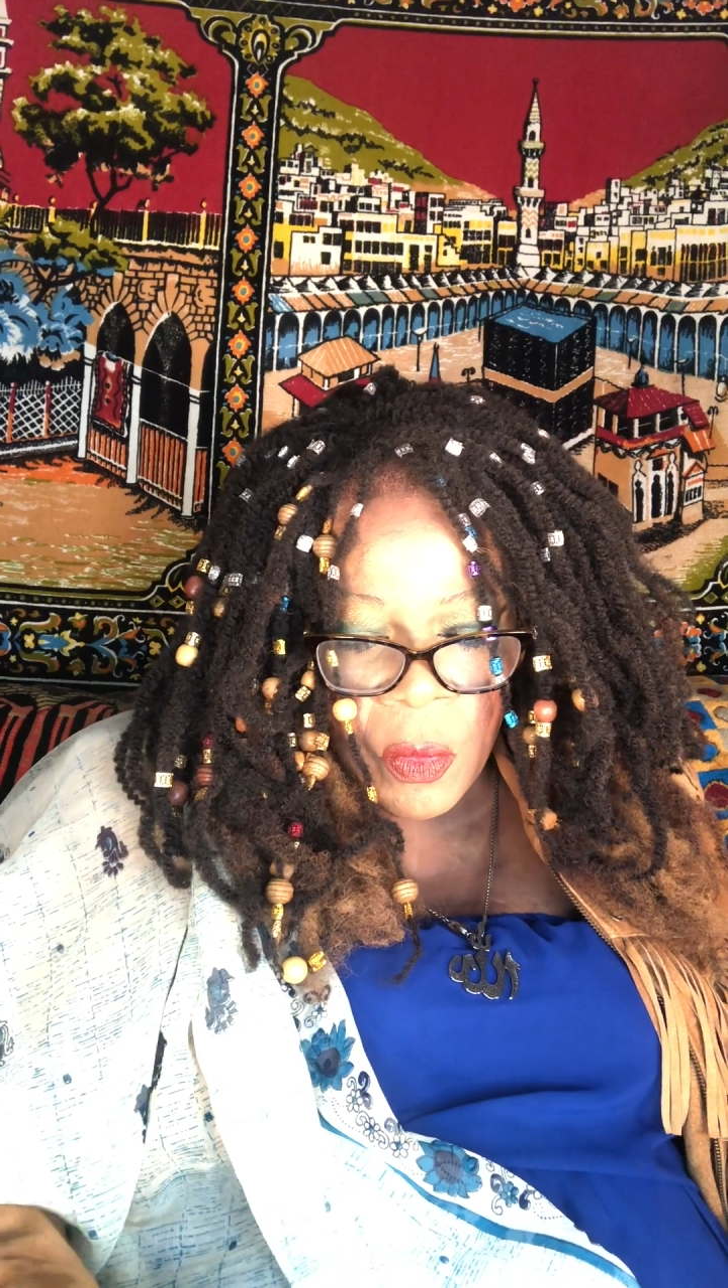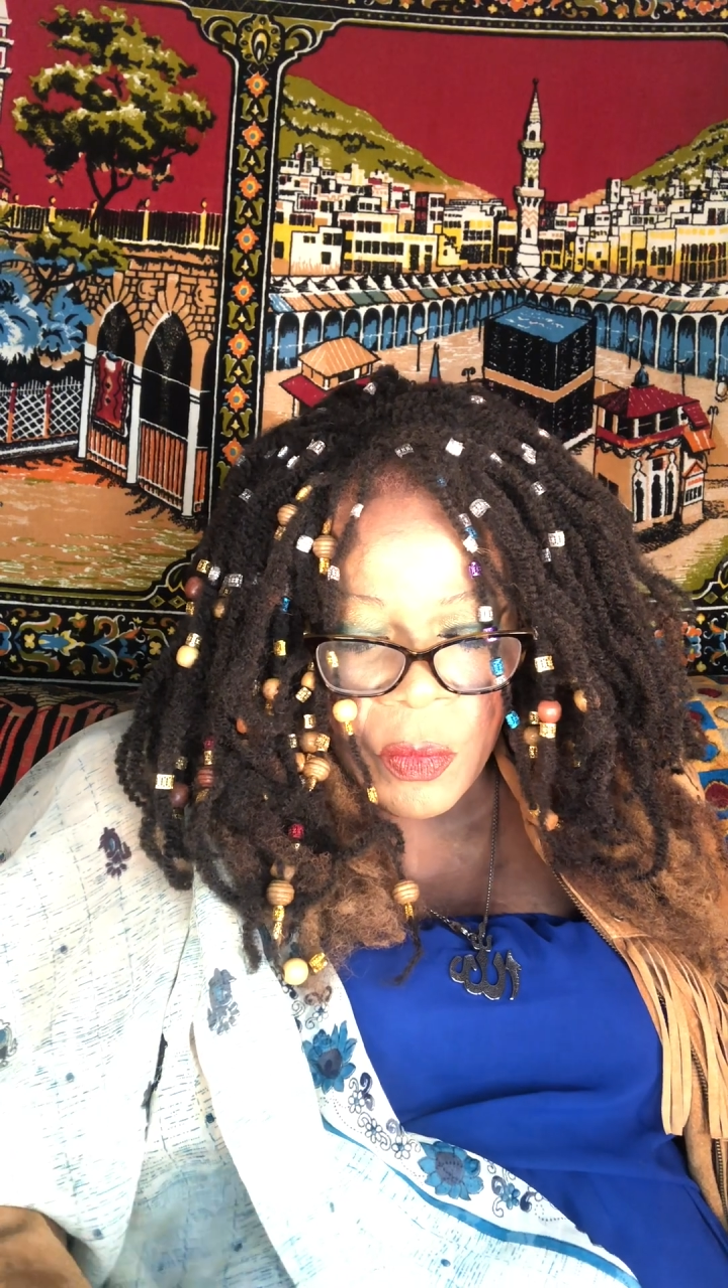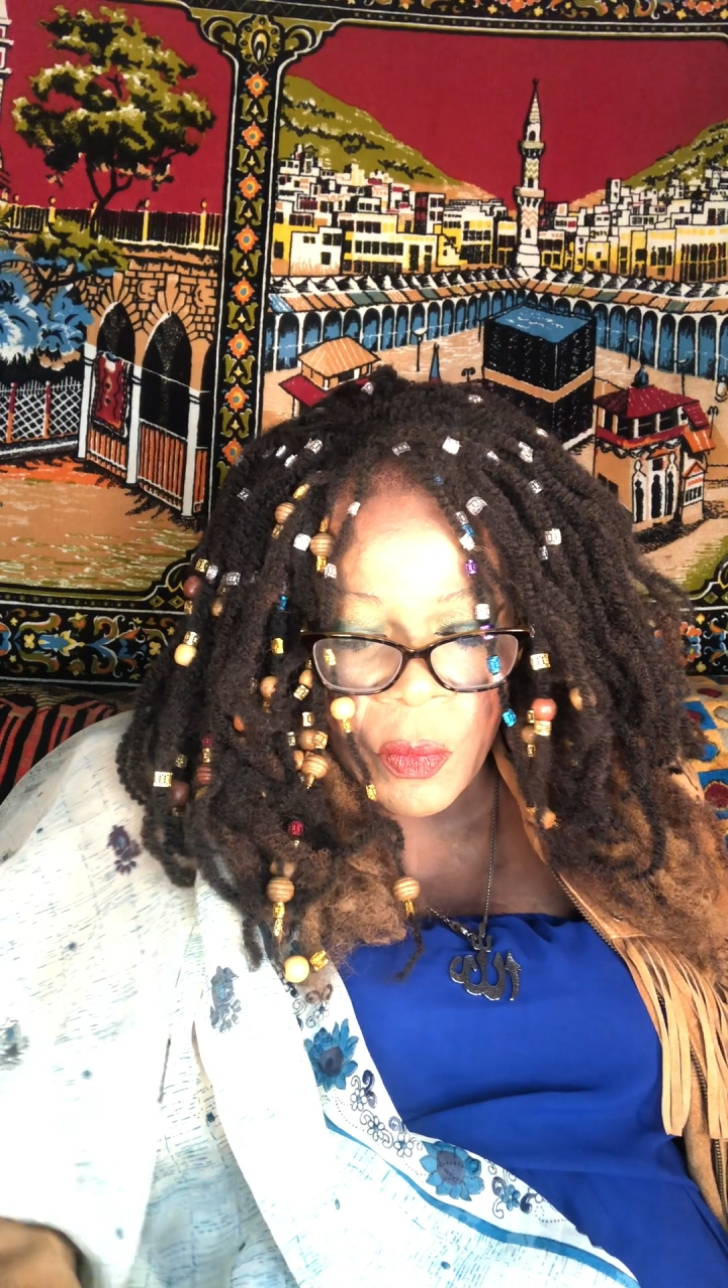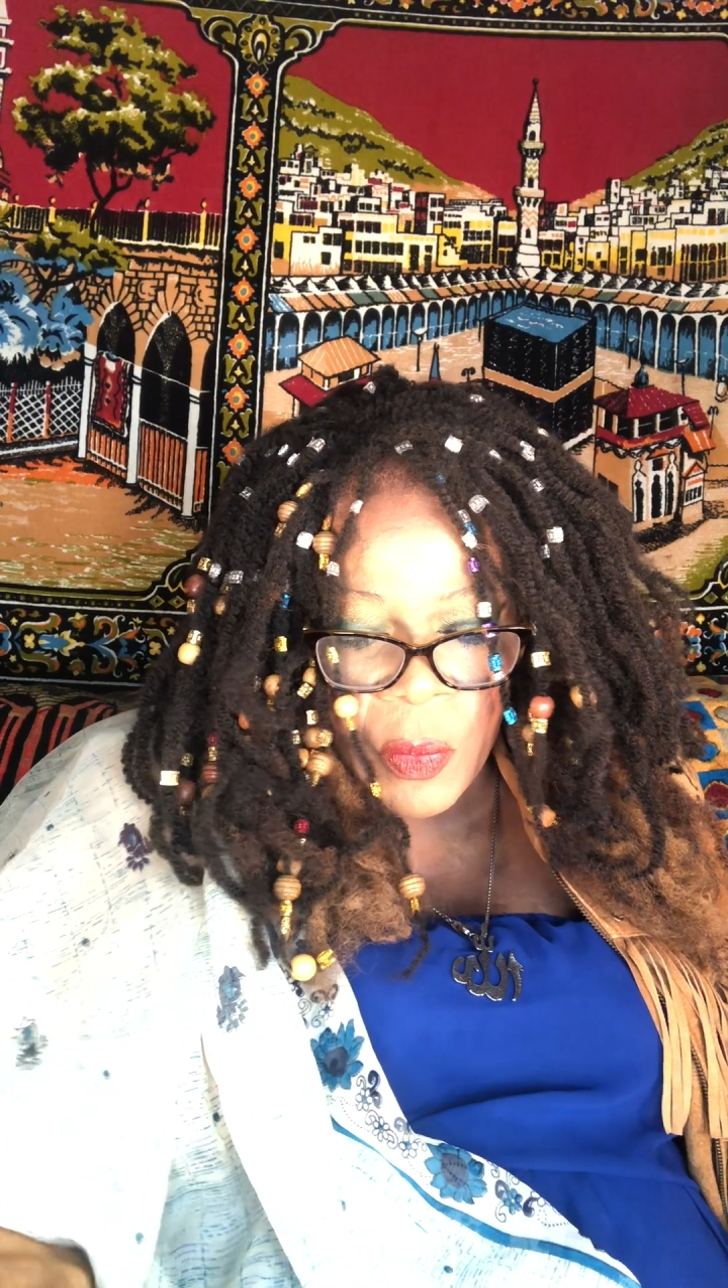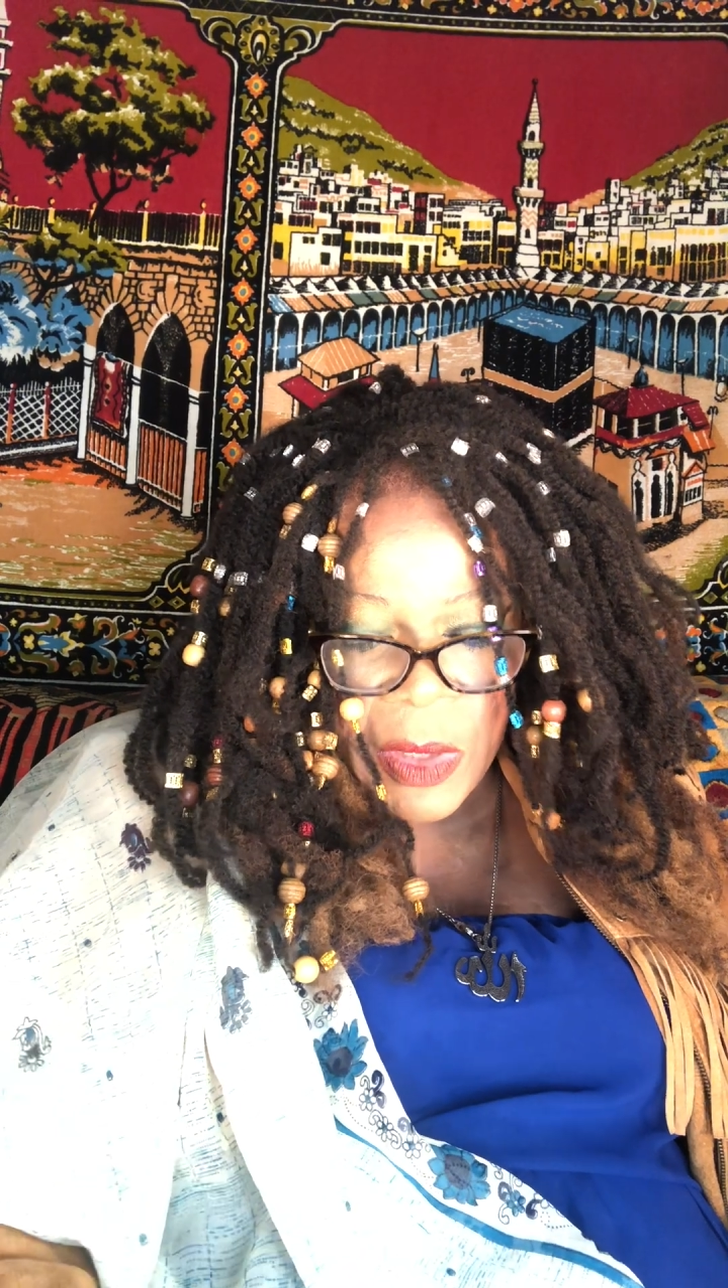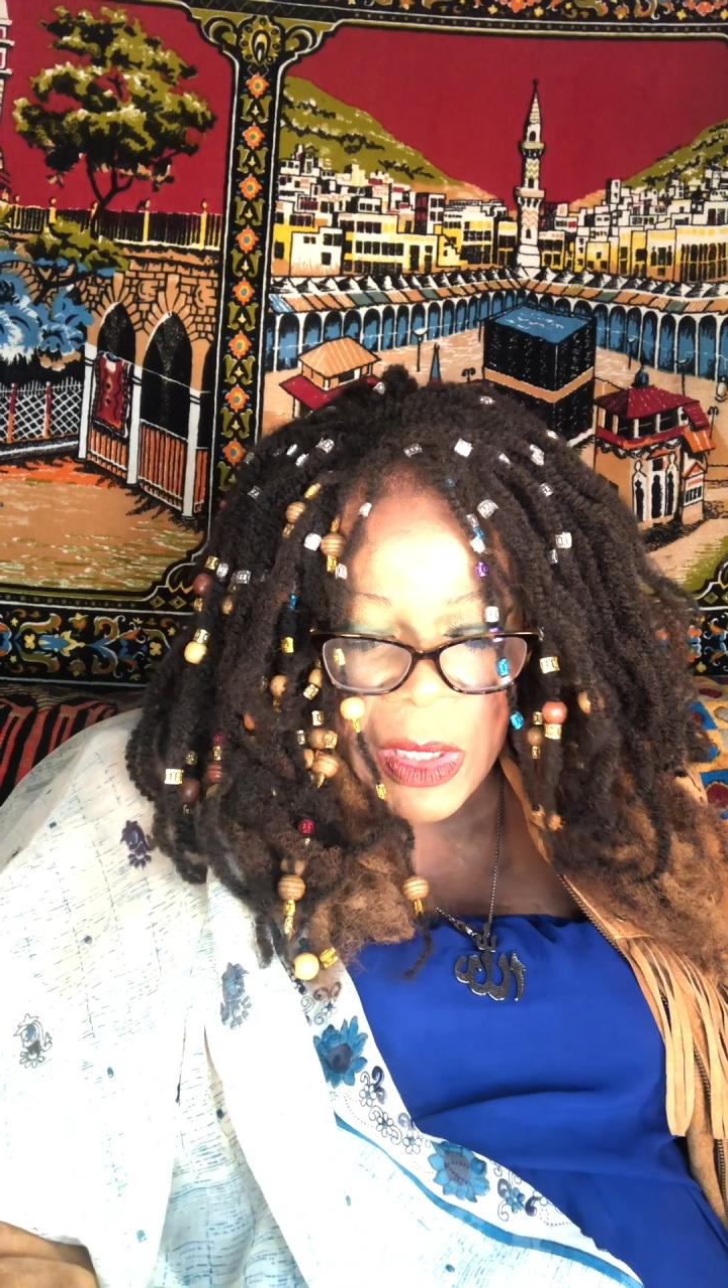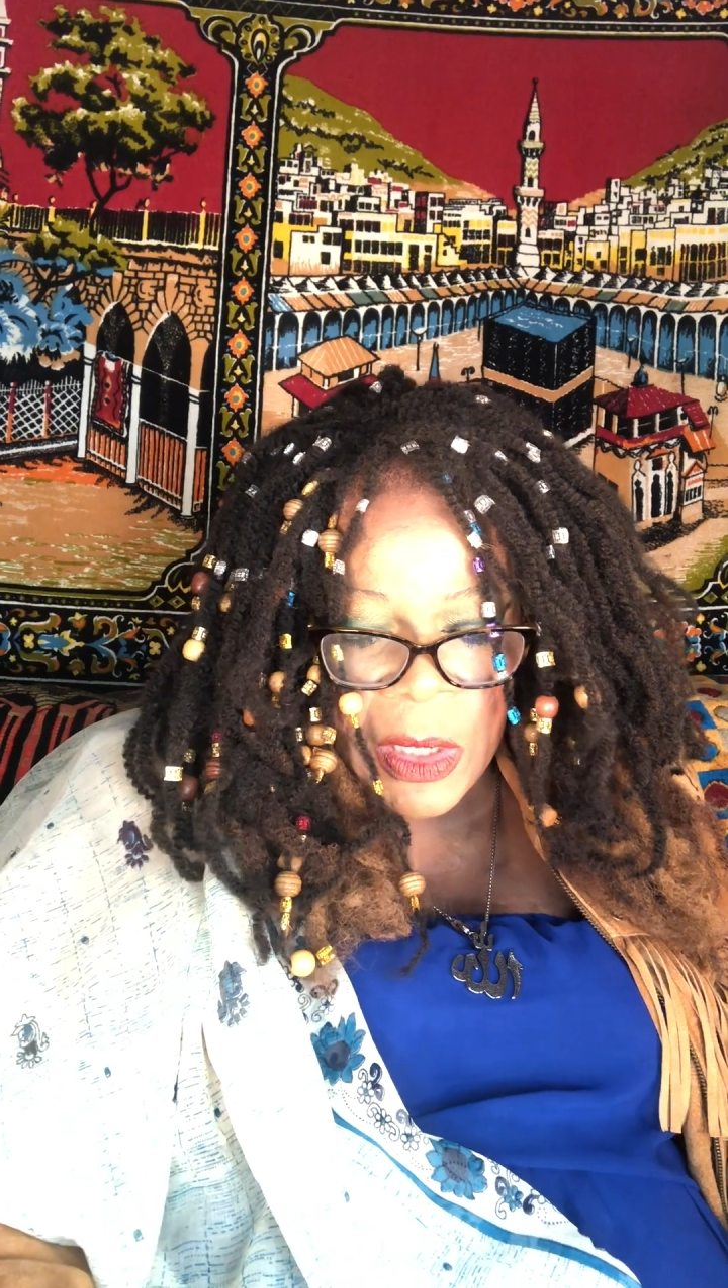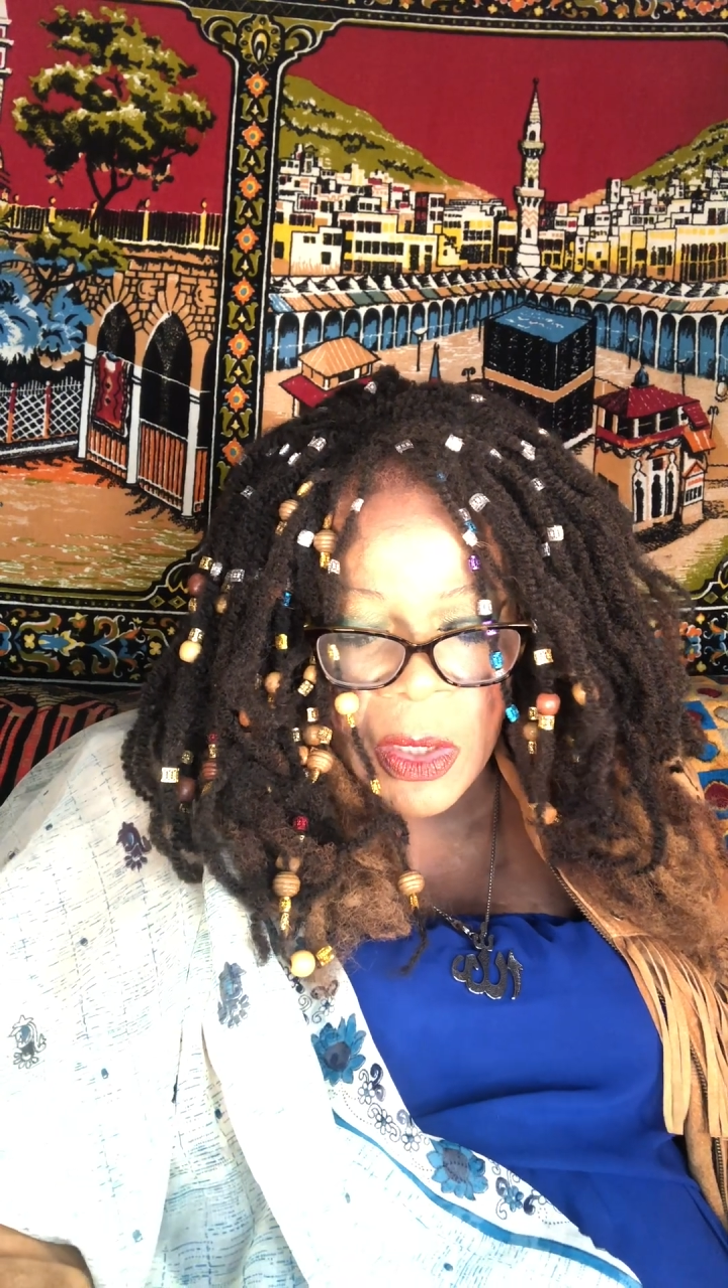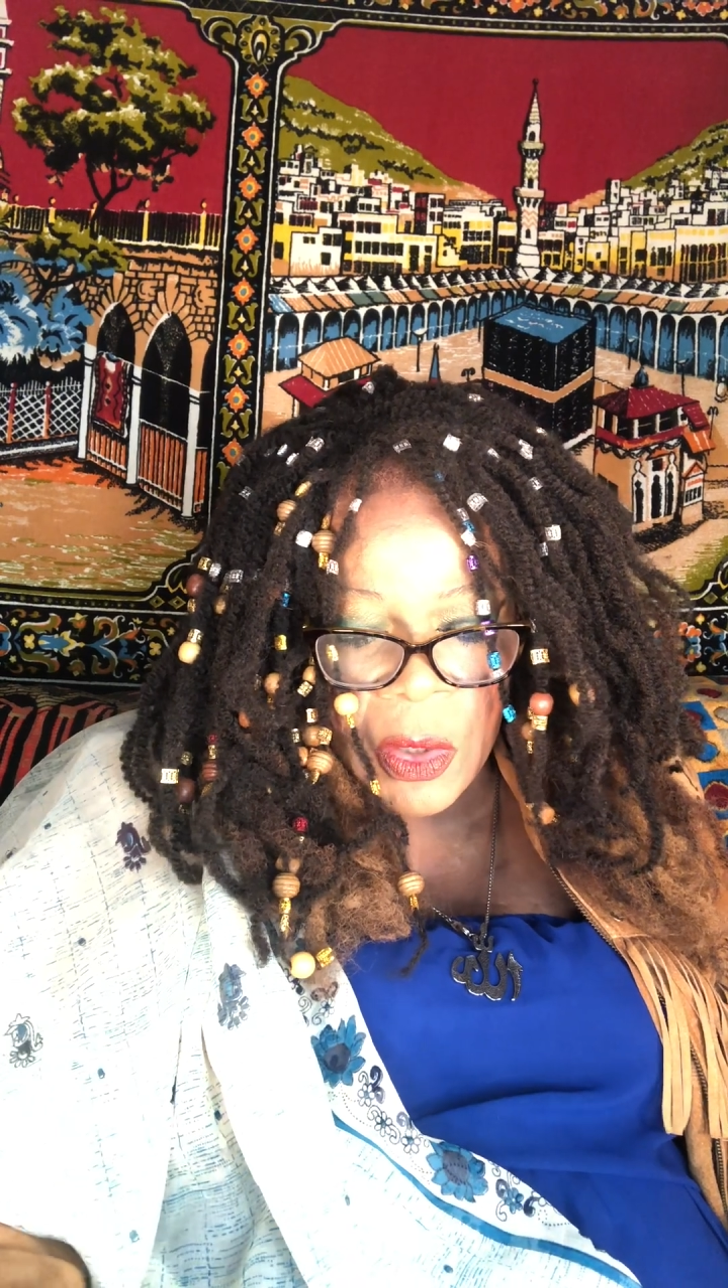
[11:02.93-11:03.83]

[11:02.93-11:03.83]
when